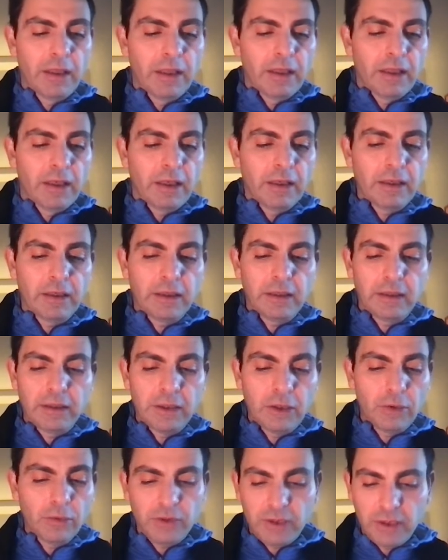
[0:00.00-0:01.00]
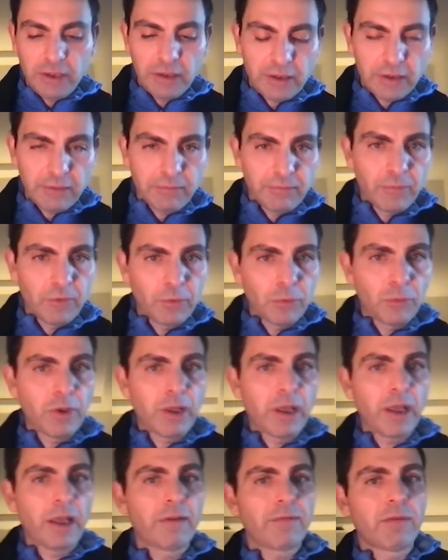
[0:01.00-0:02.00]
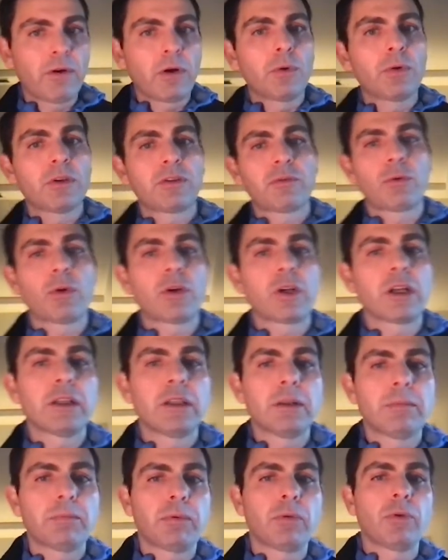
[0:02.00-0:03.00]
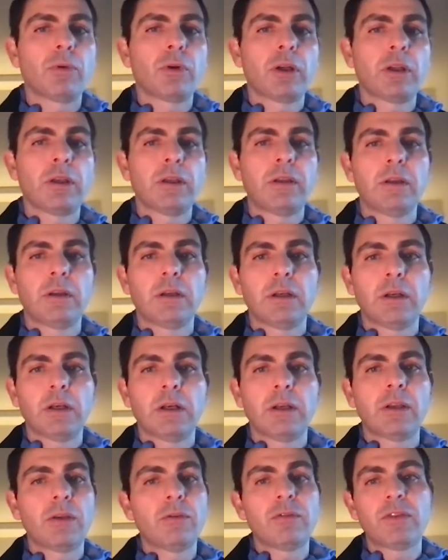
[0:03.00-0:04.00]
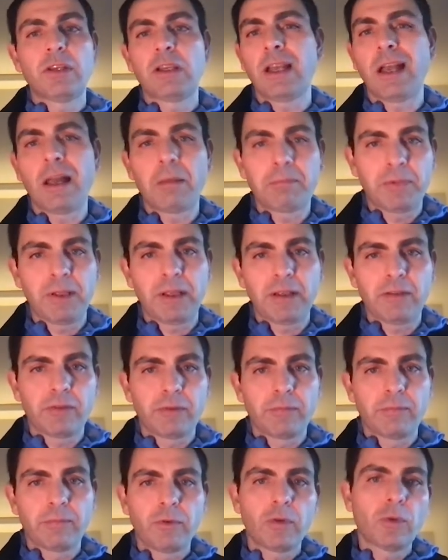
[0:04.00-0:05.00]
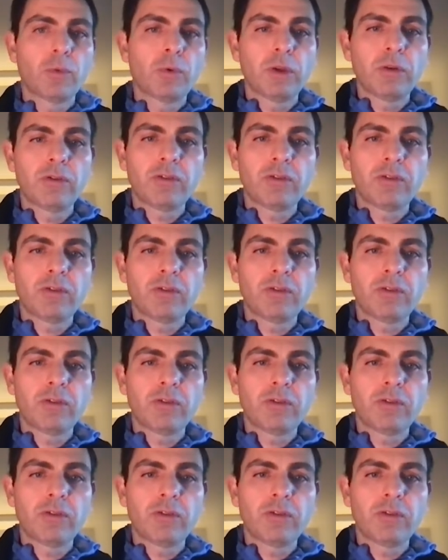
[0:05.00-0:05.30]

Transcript: a note here: we have Osquery deployed using optics. So we use